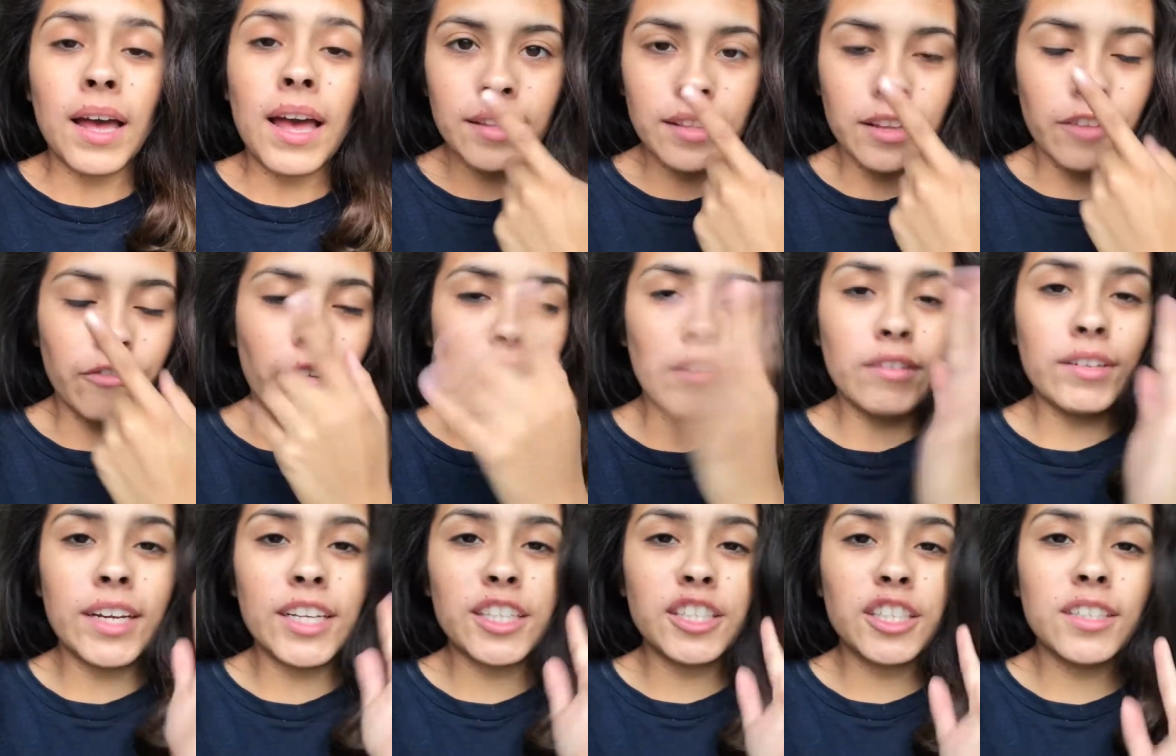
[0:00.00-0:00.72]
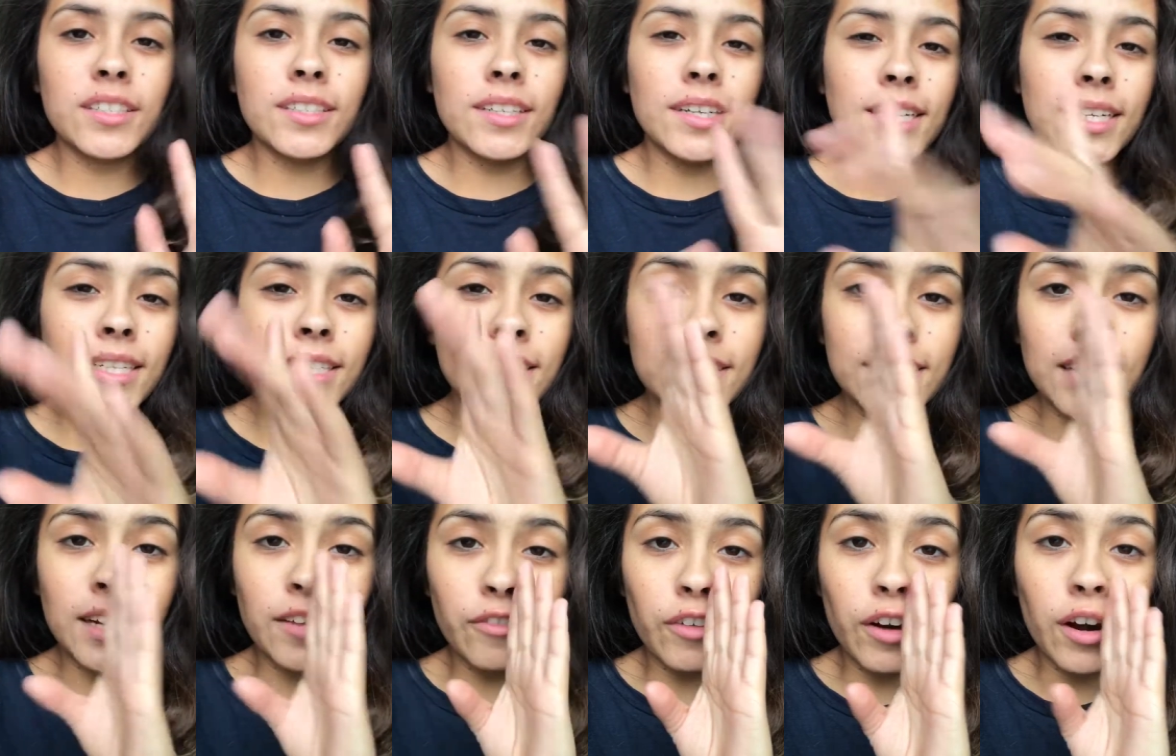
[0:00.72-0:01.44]
The foundation didn't
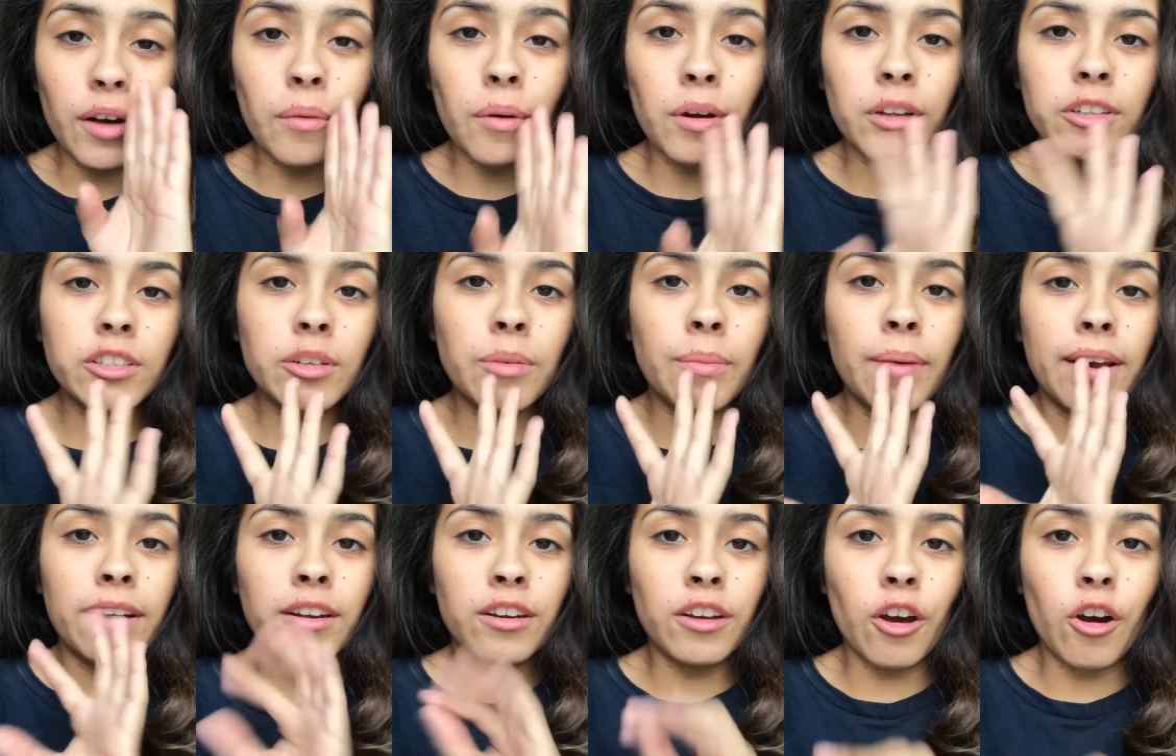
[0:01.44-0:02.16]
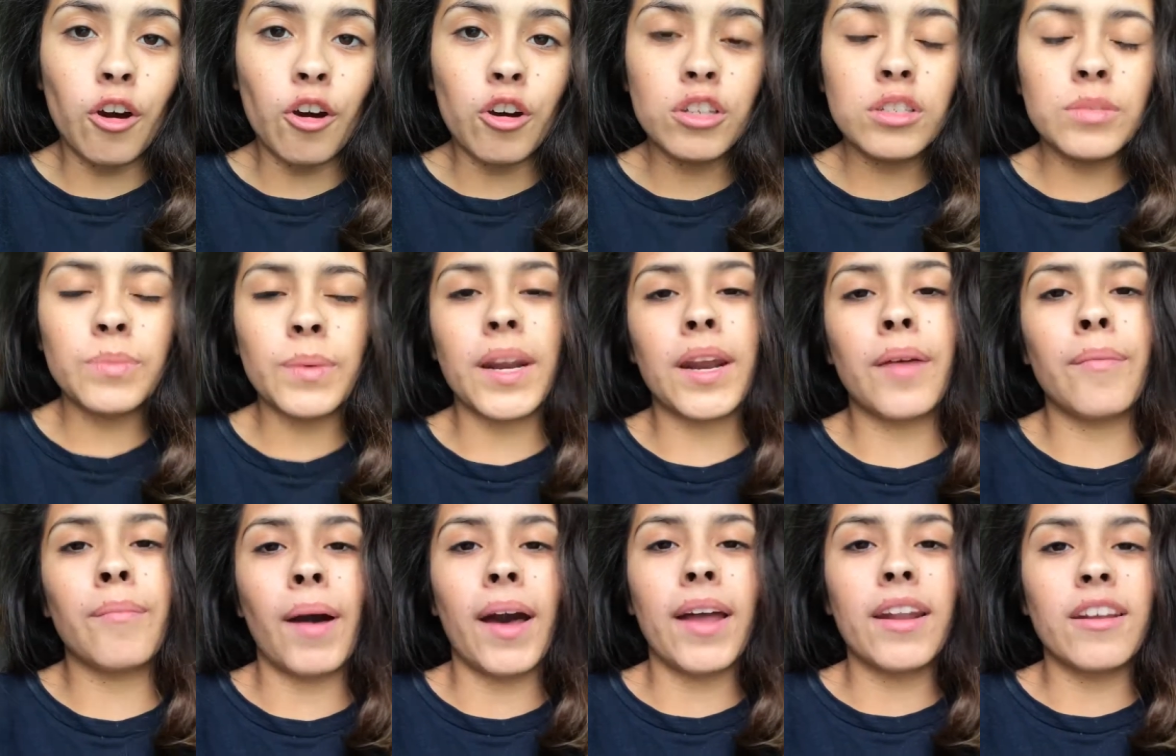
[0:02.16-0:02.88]
stick very well to my nose, but it
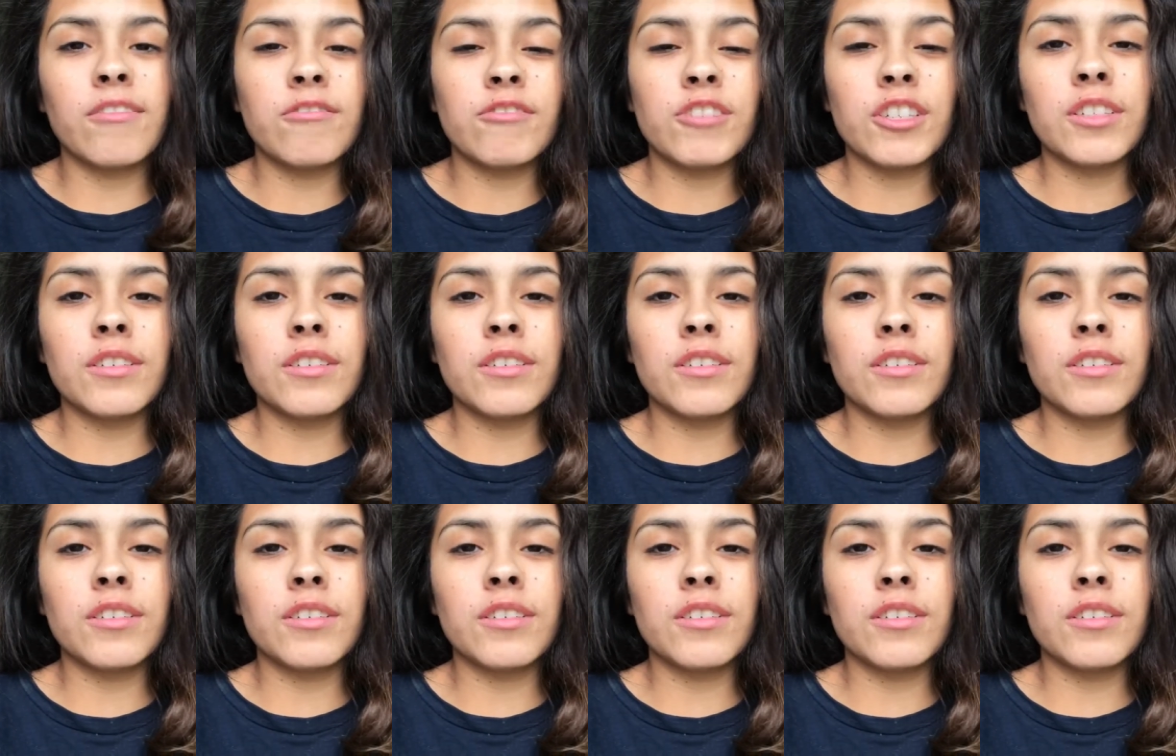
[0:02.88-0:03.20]
might have